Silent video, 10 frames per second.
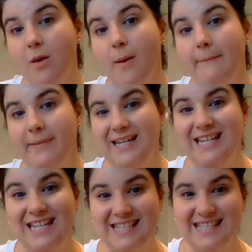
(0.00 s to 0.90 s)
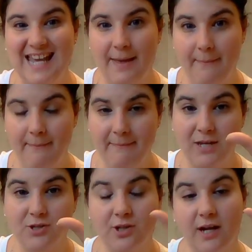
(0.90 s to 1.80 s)
but it is that
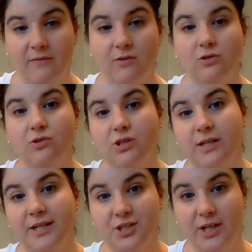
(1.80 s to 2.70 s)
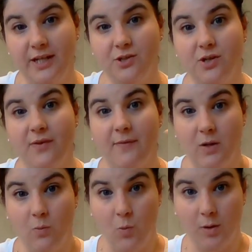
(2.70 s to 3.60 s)
major evolutionary change of
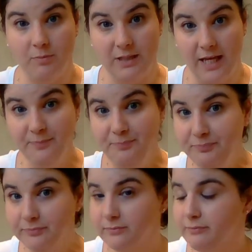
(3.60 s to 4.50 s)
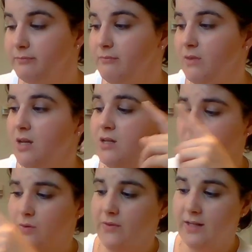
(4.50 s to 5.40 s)
having warm blood.
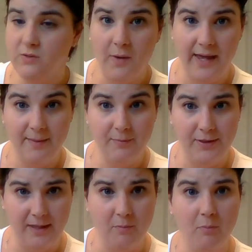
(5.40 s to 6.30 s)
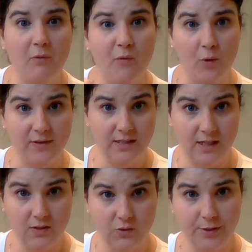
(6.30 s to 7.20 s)
So that's why I put them before the
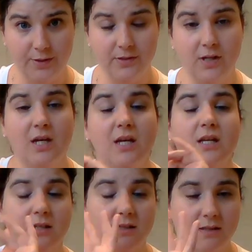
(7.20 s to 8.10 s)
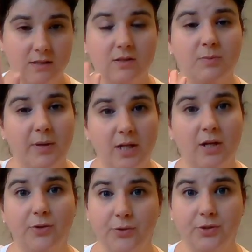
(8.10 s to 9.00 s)
dinosaurs. Depending on
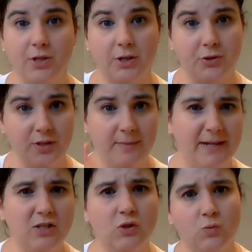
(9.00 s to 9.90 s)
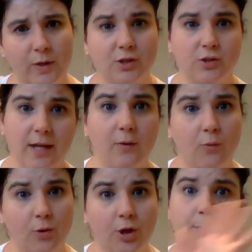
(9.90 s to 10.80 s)
who you talk to, they might switch that
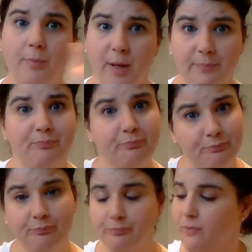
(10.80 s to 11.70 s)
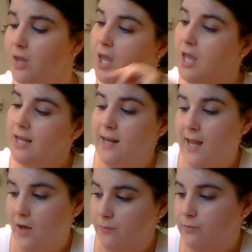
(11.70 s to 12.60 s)
order. But
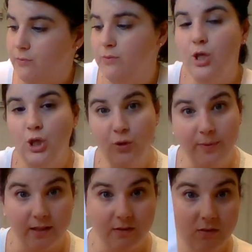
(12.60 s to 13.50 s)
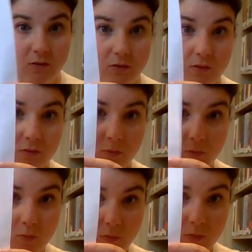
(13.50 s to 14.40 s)
now, humans,
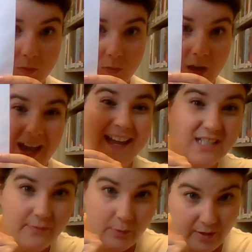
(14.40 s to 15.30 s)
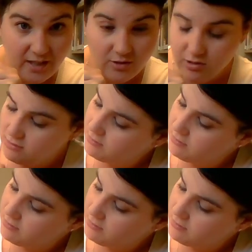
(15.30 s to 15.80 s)
I had to give a range.